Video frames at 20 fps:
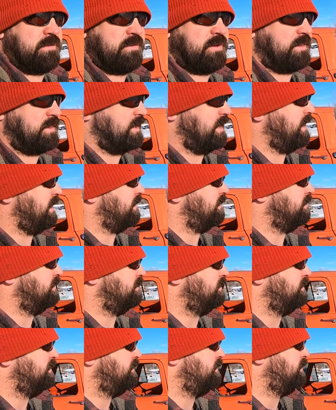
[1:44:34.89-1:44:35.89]
leave it at that.
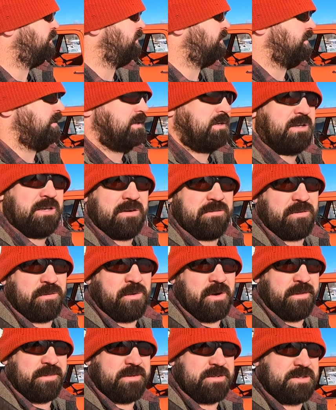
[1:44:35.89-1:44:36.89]
If you
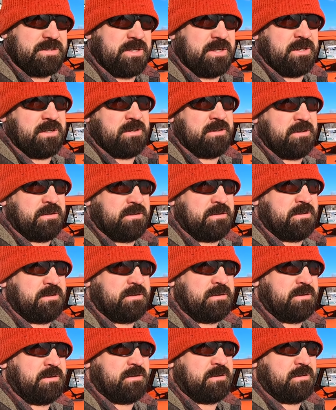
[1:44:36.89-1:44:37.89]
want this thing,
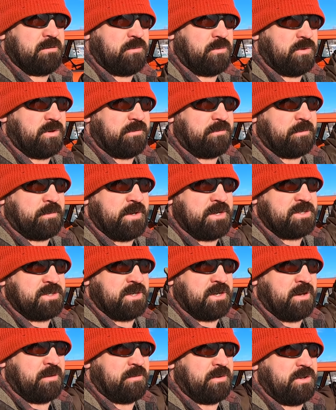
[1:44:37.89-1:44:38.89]
more information
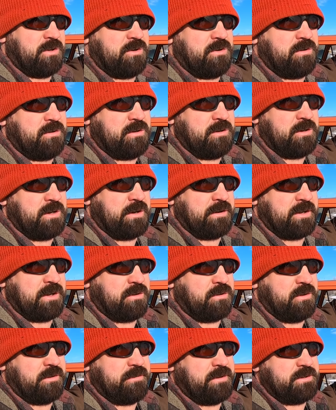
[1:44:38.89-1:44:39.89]
down below, how to get a
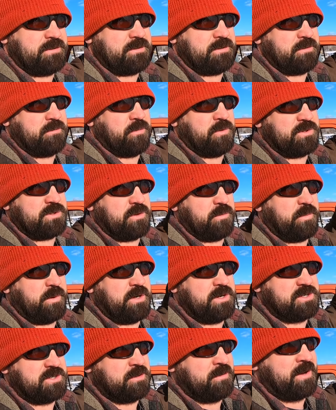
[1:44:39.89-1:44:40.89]
hold of us,
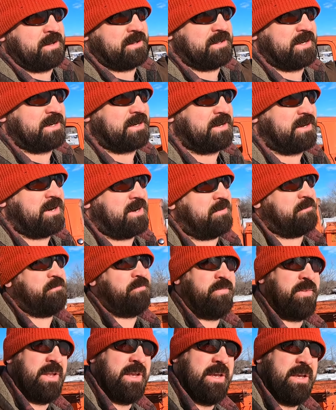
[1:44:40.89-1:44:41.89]
mortskerepair at gmail.com.
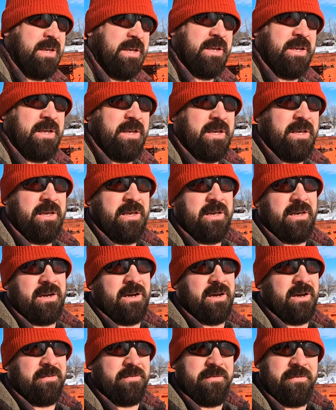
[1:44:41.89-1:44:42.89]

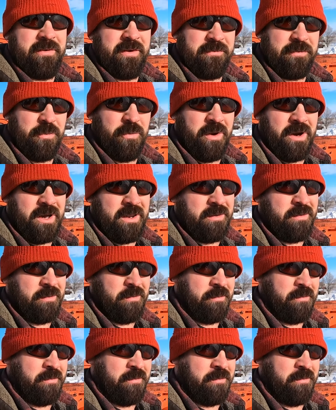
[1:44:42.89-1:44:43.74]
Uh, if, if you want,